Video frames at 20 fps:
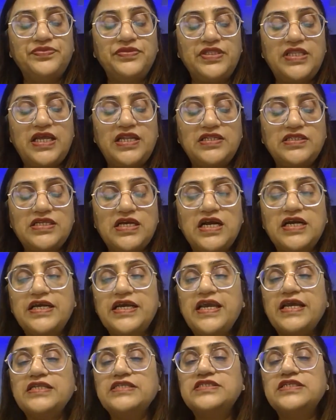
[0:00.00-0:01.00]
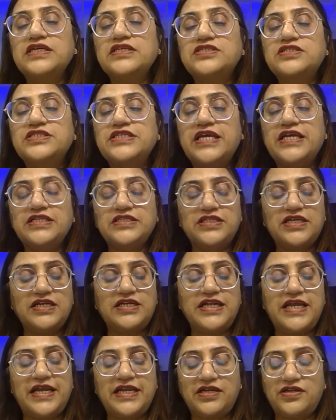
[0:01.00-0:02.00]
Then again, just change the
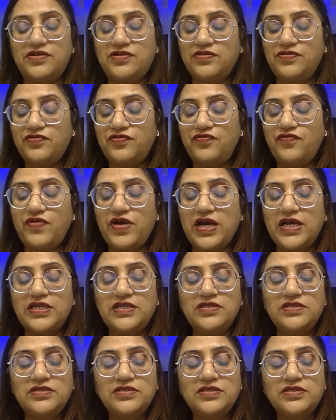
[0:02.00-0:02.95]
date. 1/10.